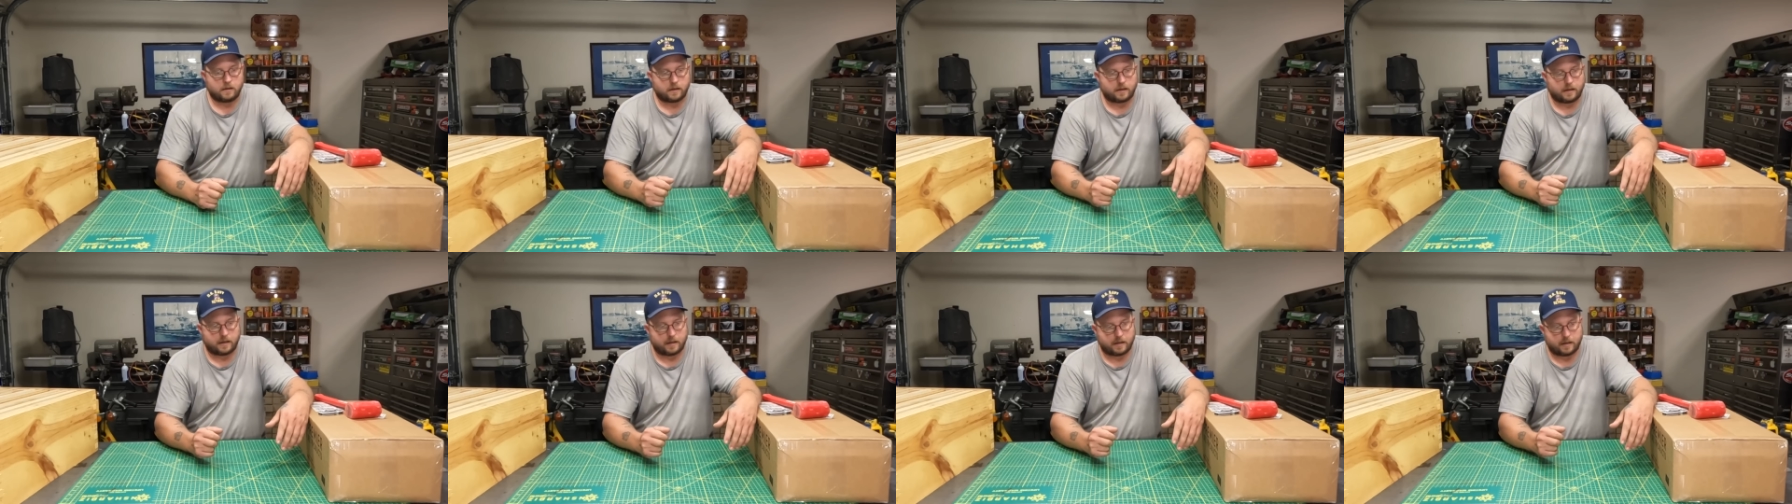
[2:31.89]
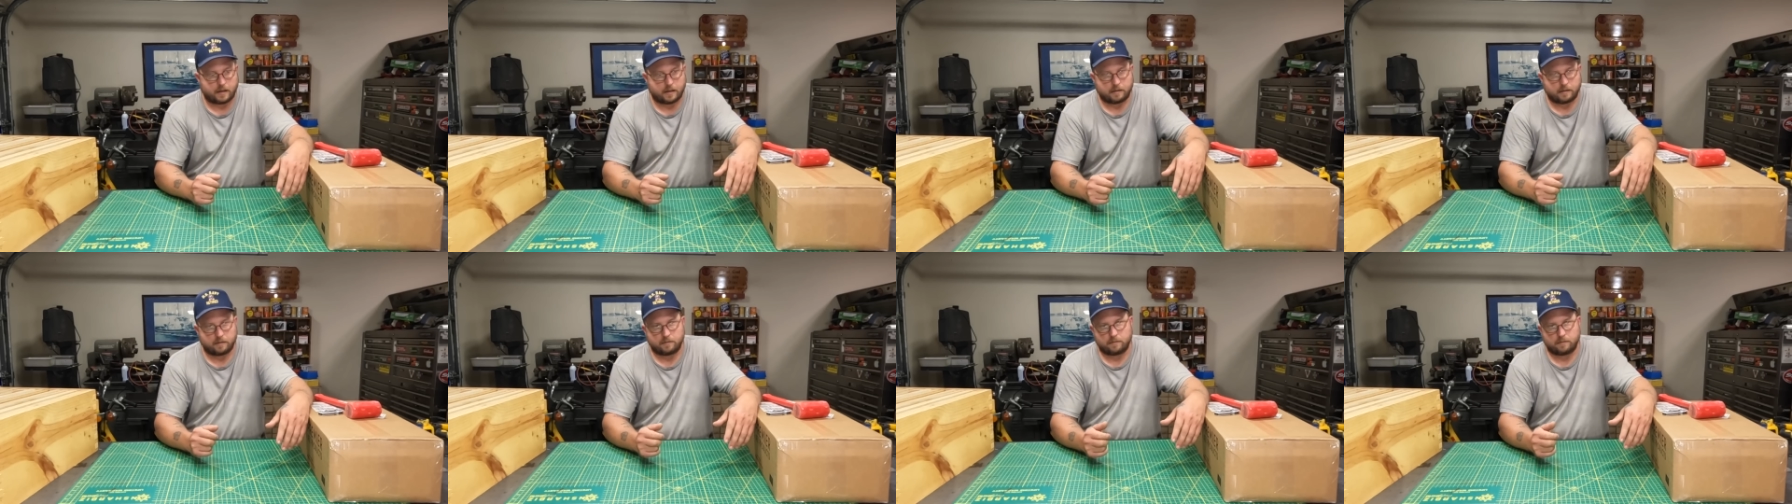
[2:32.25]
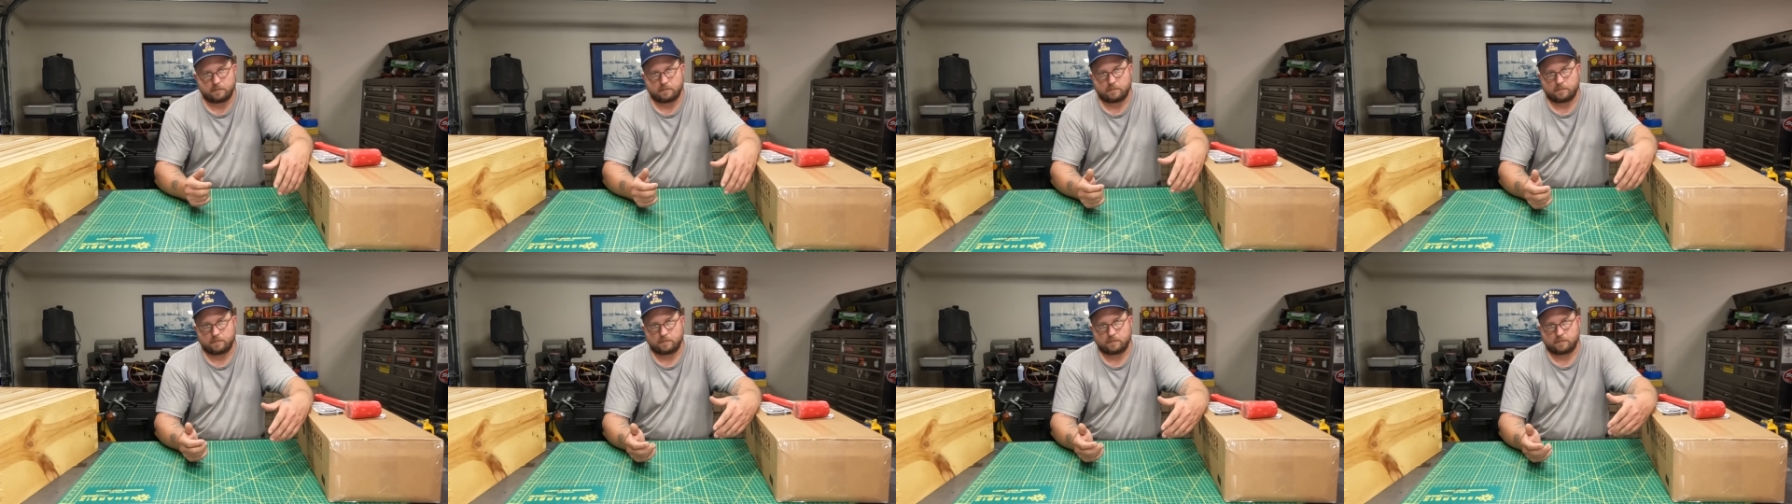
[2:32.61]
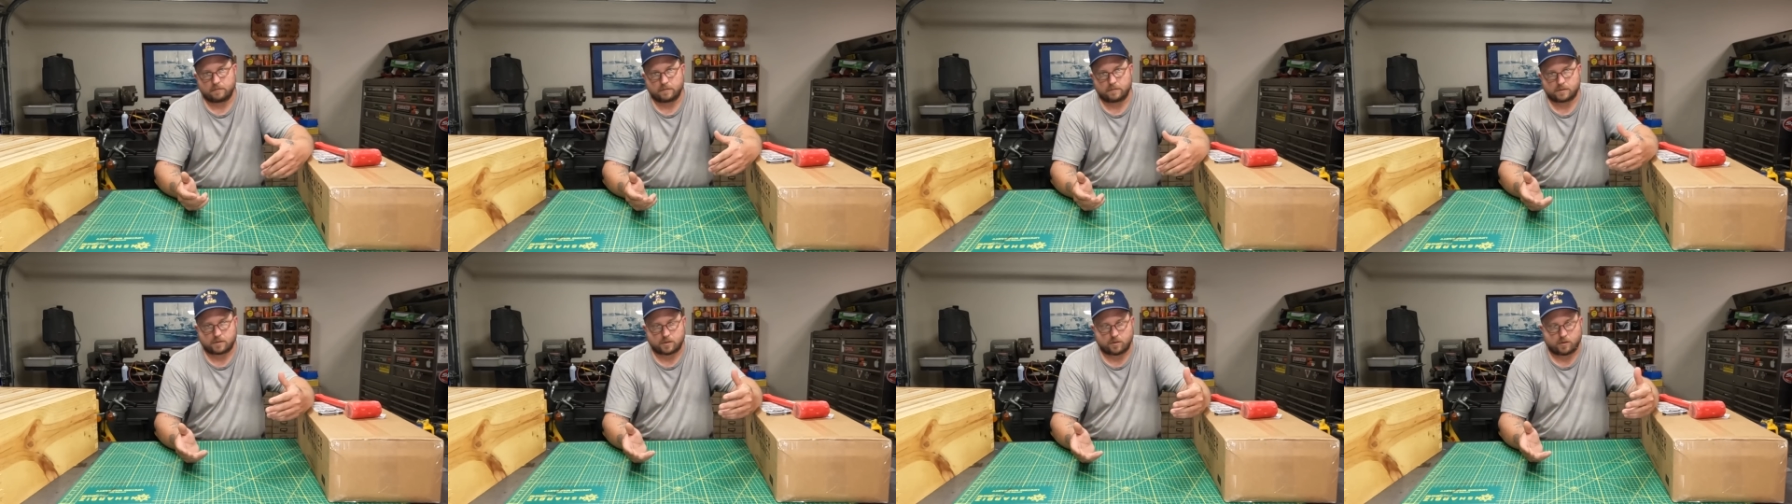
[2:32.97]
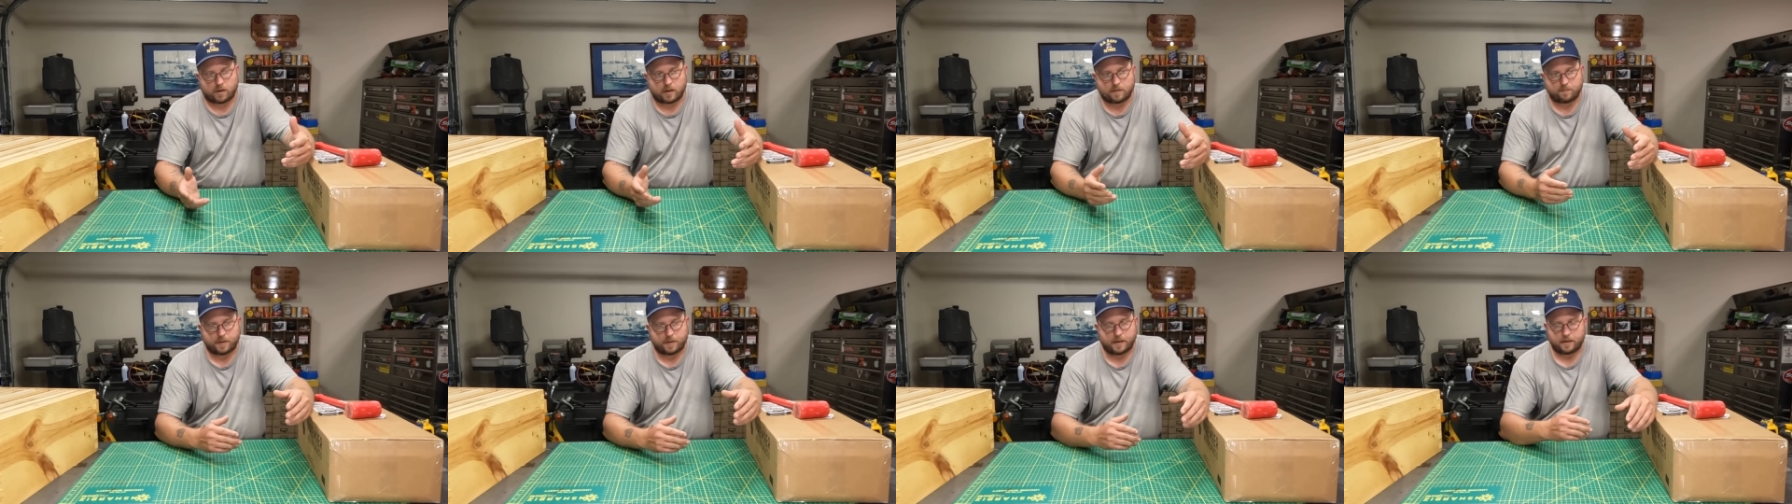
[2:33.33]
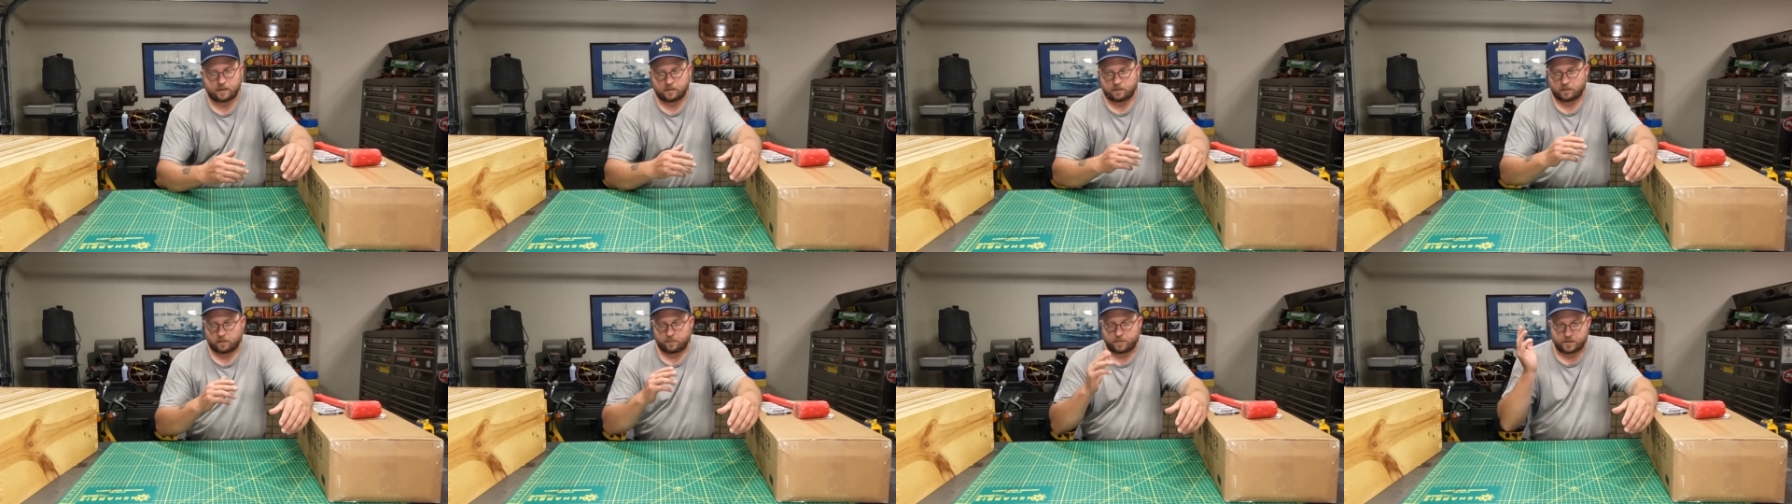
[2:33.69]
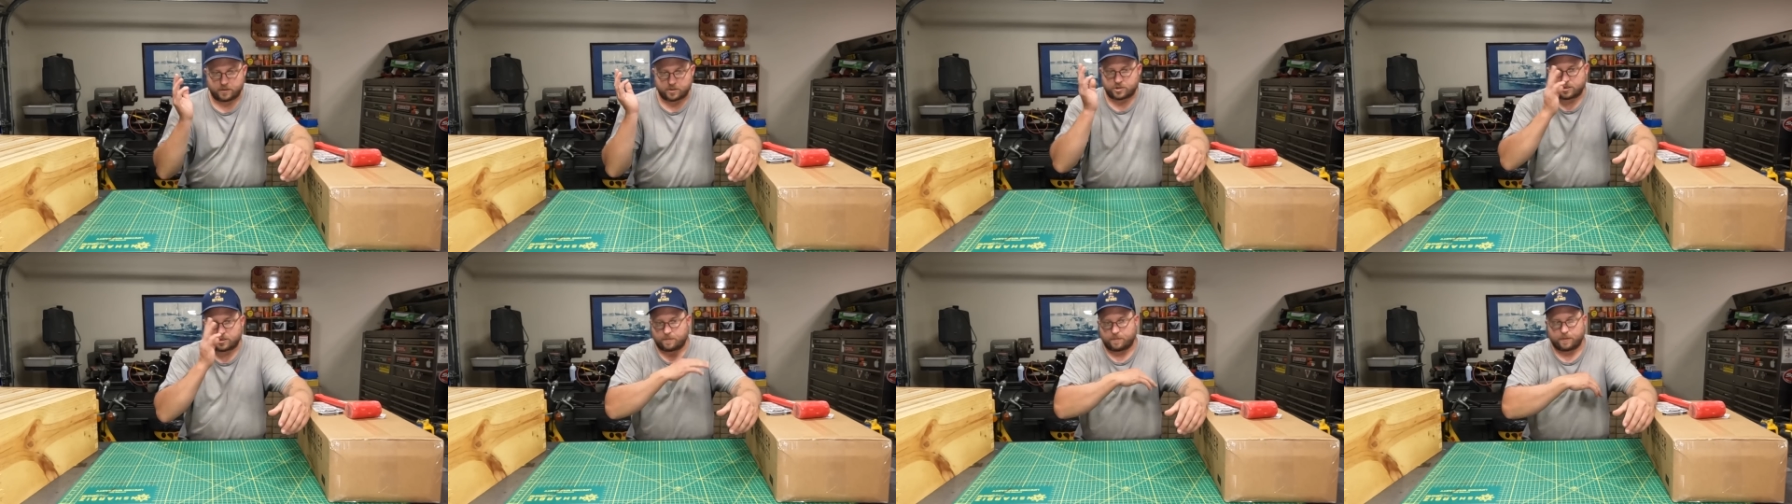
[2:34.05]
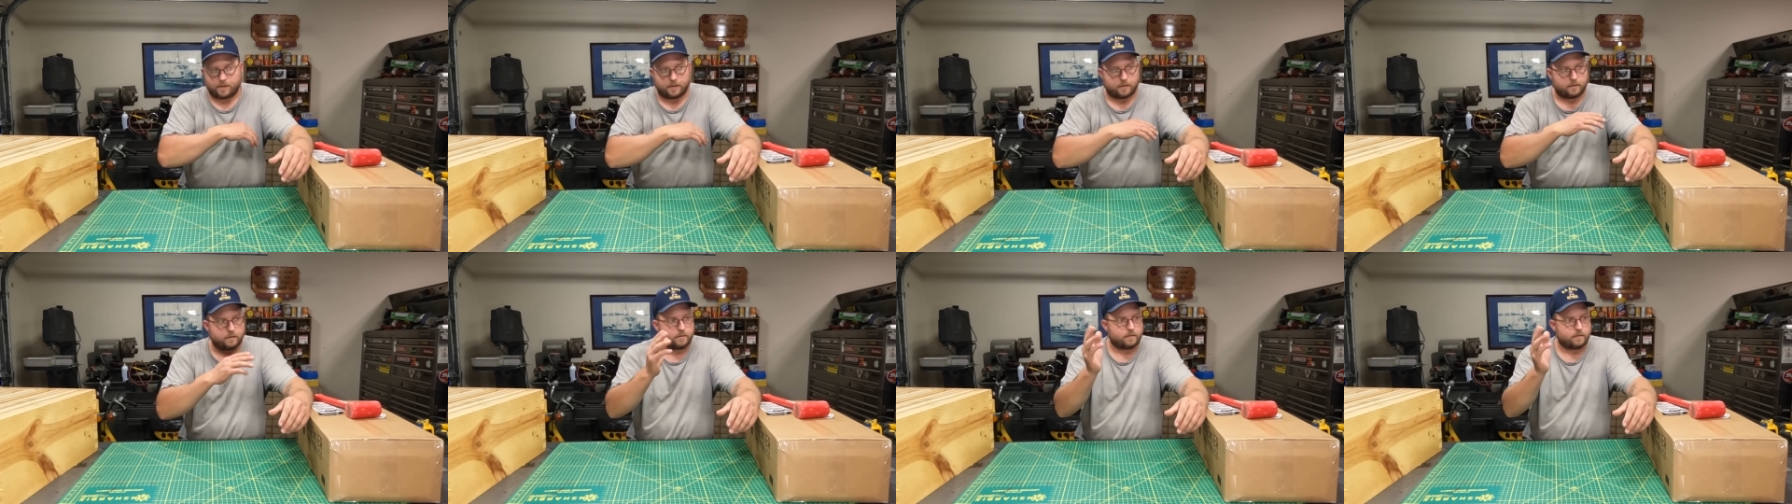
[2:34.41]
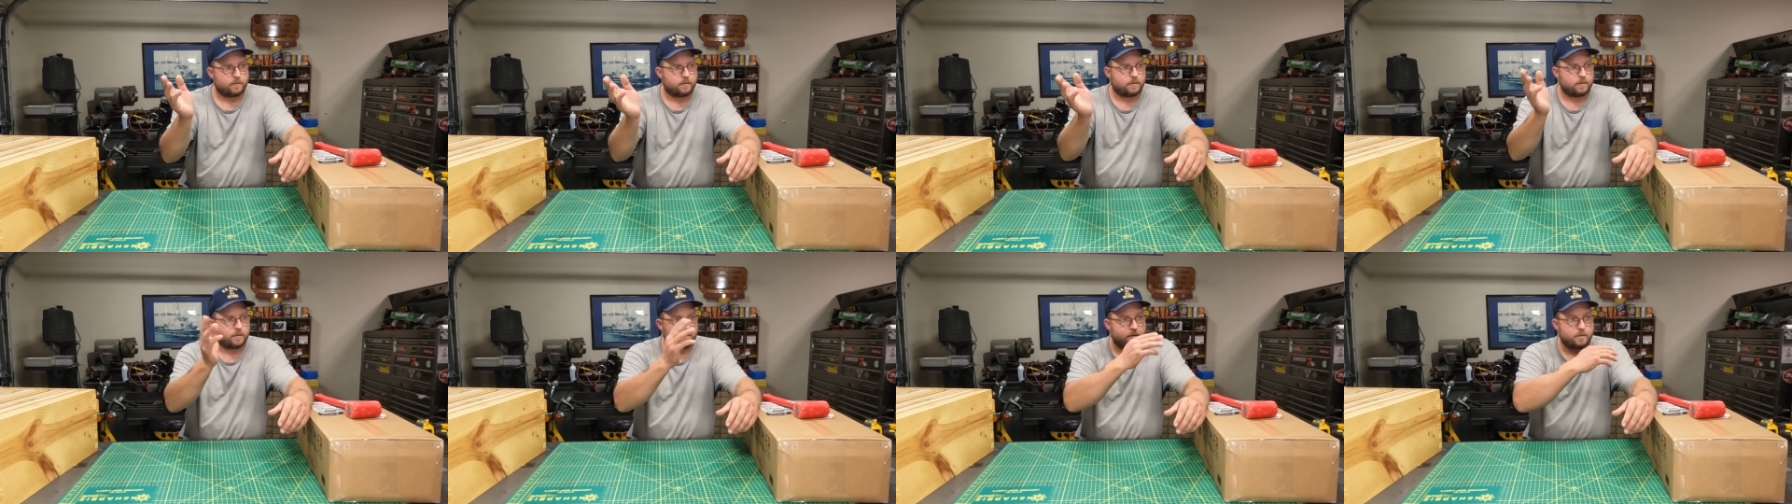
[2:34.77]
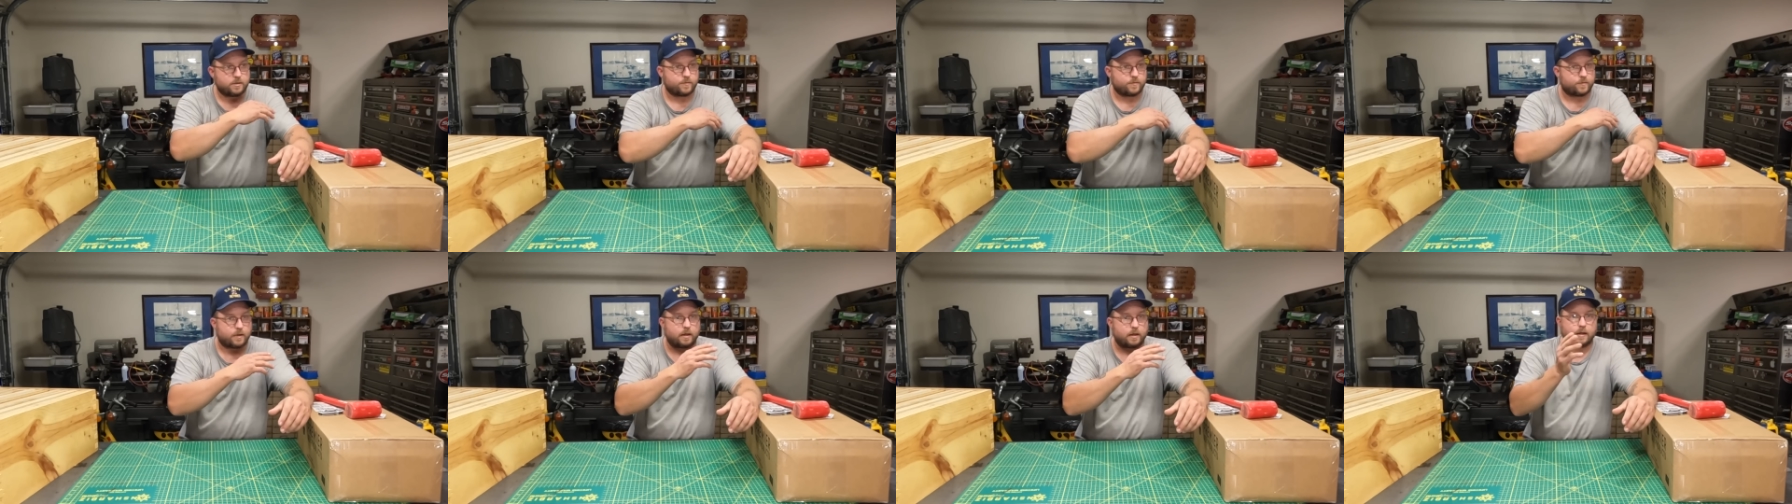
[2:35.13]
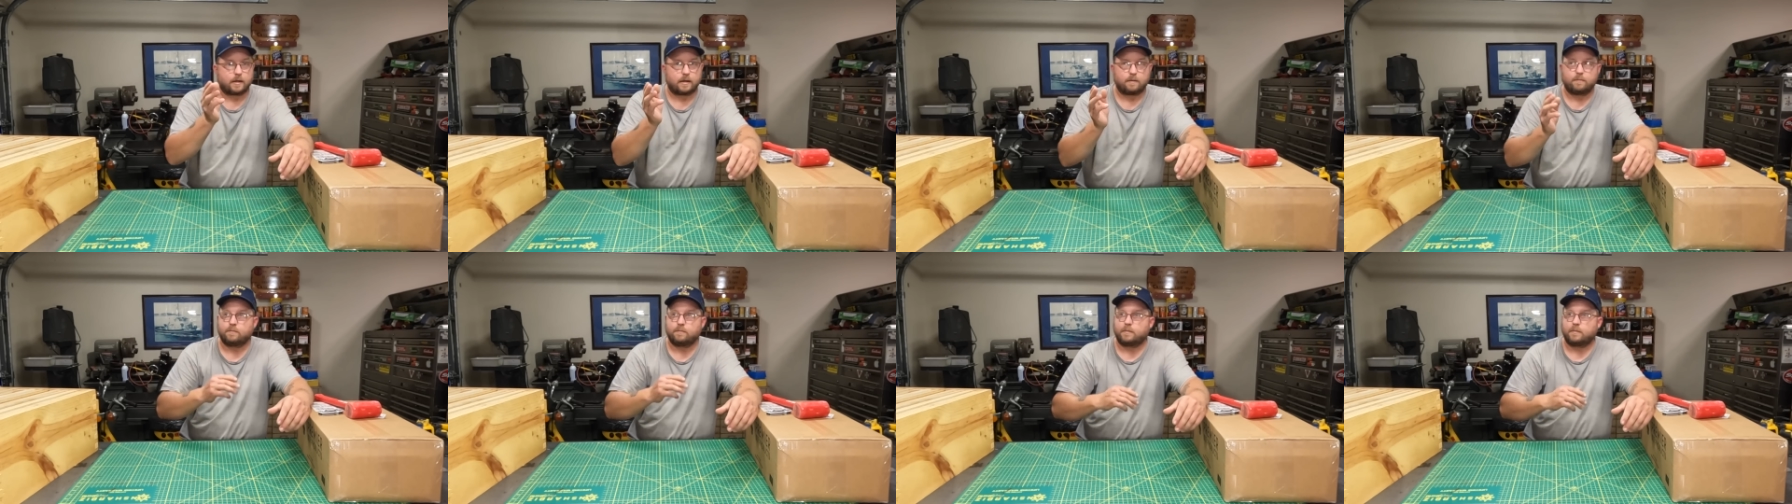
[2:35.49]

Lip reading: and so I paid a little bit of shipping. This fly, he's